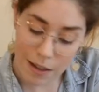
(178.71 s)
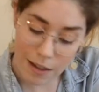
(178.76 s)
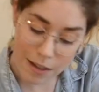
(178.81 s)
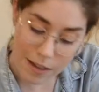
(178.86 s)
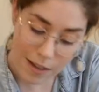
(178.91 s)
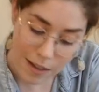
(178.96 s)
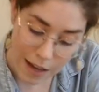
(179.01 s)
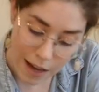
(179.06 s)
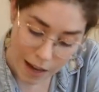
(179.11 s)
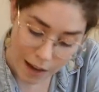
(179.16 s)
to
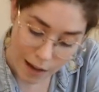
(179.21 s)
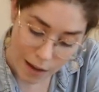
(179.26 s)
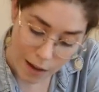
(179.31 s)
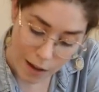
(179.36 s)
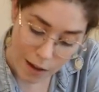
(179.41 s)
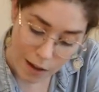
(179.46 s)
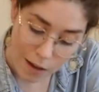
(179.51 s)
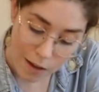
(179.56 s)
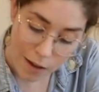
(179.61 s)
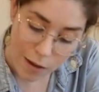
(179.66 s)
say.
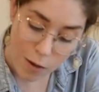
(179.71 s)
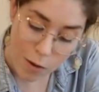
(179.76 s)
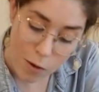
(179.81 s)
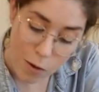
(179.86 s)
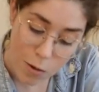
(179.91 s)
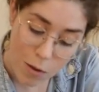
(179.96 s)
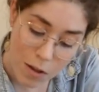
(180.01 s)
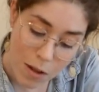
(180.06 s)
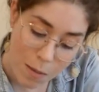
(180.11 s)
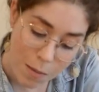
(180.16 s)
You
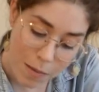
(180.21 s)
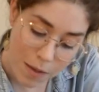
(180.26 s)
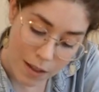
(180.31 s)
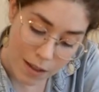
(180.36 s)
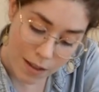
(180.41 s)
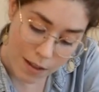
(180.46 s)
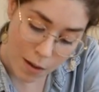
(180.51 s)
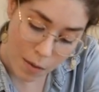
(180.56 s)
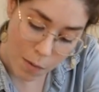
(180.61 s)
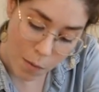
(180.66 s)
do something
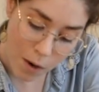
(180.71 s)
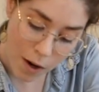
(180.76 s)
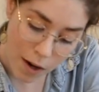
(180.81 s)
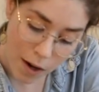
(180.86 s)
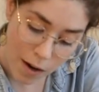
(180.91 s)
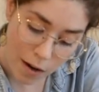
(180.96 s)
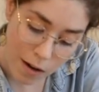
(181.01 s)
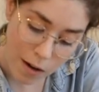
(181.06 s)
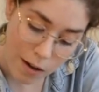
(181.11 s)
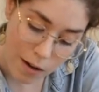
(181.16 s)

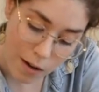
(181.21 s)
somewhere,